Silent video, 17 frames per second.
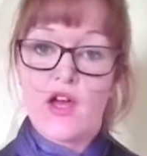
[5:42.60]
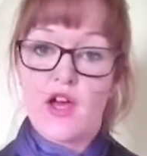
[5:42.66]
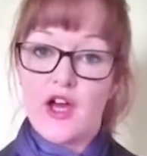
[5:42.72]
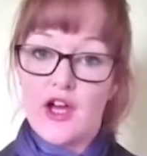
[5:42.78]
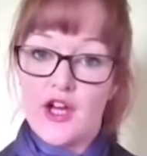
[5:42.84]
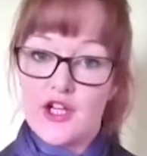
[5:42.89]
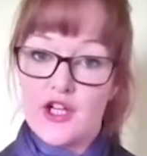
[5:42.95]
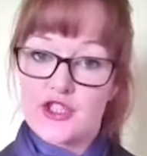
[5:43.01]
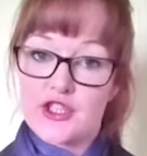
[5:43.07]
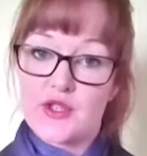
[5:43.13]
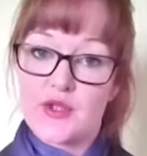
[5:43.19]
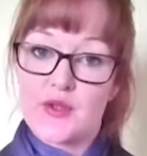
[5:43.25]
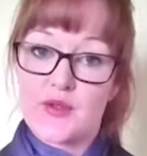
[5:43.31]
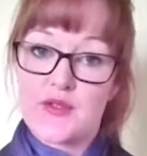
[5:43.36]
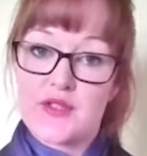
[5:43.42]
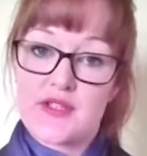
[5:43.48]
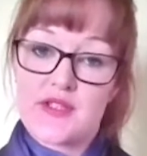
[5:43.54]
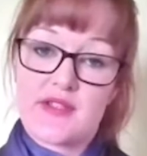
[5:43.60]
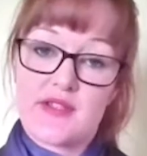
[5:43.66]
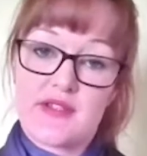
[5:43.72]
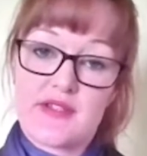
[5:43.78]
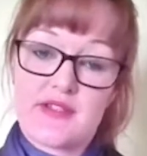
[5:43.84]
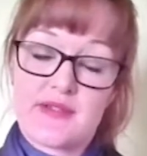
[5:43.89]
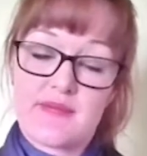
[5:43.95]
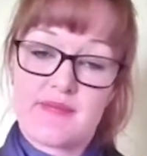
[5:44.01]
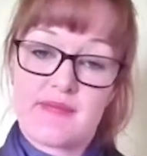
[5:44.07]
Urge
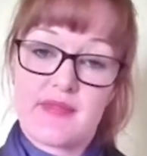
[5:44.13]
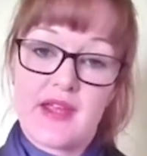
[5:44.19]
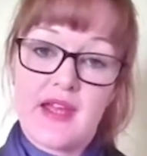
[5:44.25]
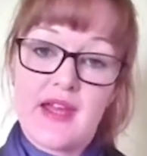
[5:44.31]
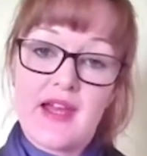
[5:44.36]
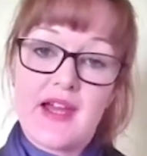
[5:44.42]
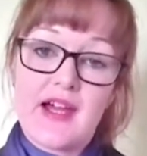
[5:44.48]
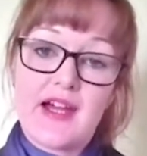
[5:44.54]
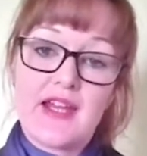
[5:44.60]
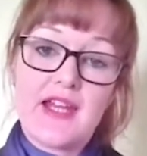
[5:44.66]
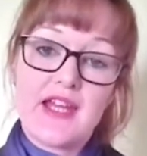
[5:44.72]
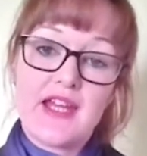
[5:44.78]
incontinence. An